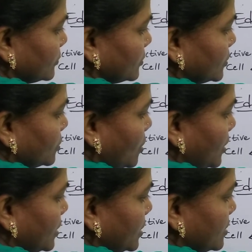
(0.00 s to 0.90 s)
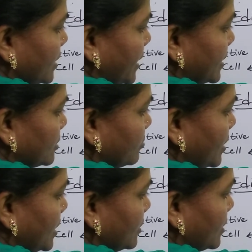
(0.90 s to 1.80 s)
So on this status
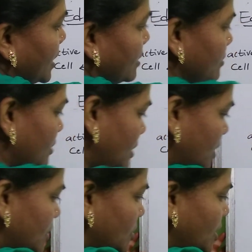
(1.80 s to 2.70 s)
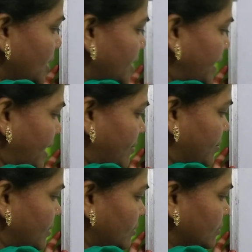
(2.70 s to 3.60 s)
bar we have sheet tab.
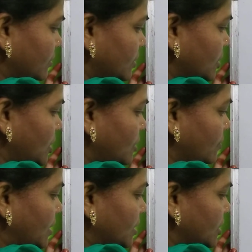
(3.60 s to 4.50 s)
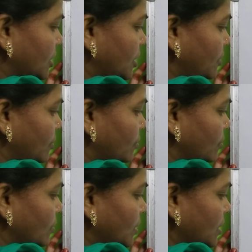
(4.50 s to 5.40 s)
Sheet 1, sheet
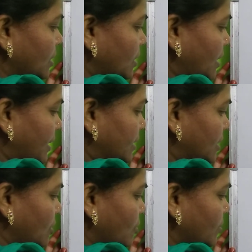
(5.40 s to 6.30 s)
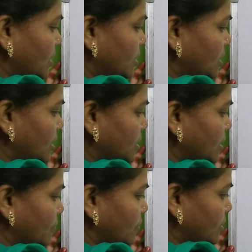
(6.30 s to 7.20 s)
2, like that. How many sheets in a
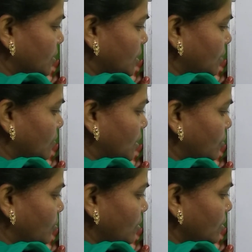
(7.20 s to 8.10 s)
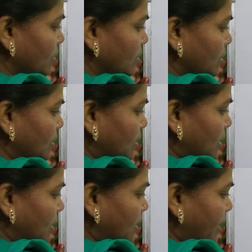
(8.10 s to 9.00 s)
workbook
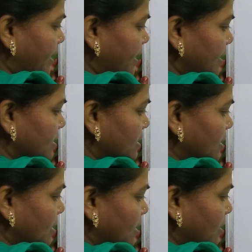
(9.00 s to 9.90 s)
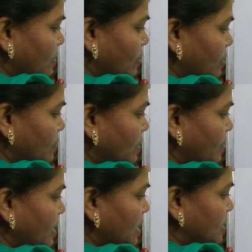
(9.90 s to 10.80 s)
it contains, those will
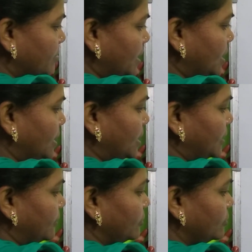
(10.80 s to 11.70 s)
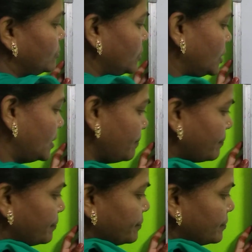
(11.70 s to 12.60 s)
be displayed here. Okay na?
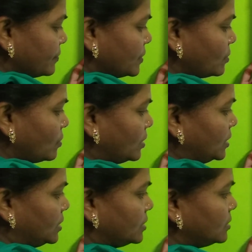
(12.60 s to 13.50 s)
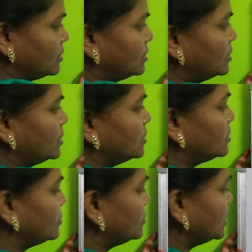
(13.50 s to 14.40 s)
So all this.
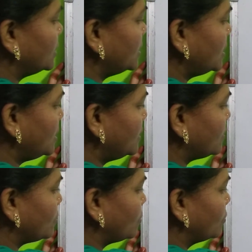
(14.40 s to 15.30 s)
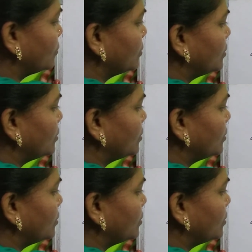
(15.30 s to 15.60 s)
So single